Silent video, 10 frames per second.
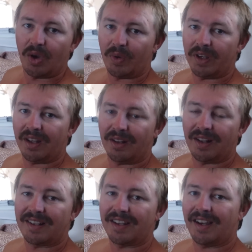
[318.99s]
Well,
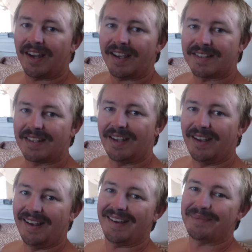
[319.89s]
guys,
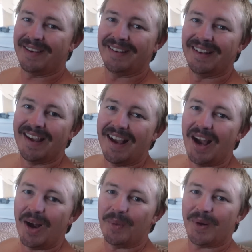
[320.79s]

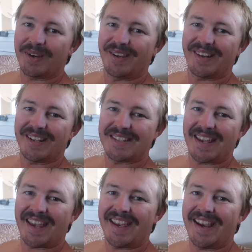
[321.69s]
what can I
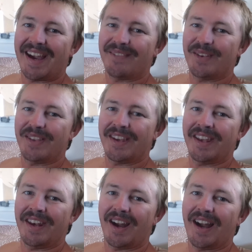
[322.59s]
say other
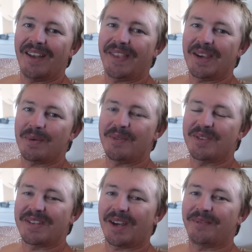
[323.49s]
than I think we've
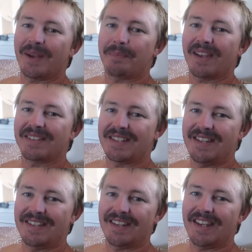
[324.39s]
stuffed up our
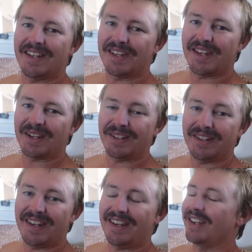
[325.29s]
season in the
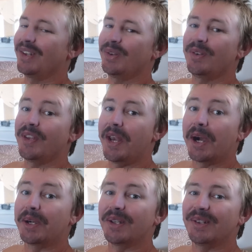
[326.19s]
Ningaloo. The
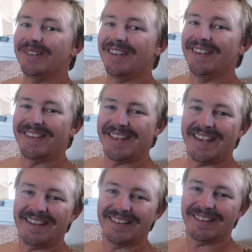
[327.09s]
Ningaloo? The
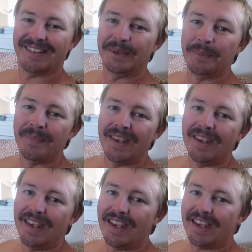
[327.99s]
Ningaloo.
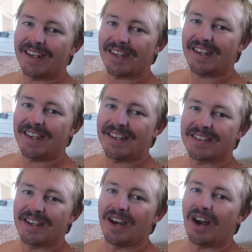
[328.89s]
It
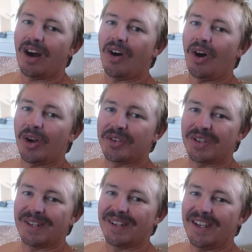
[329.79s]
is
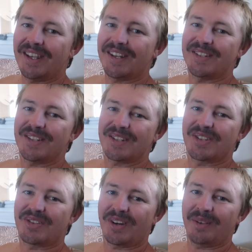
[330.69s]
hot. It is
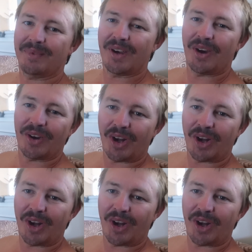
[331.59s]
extremely hot.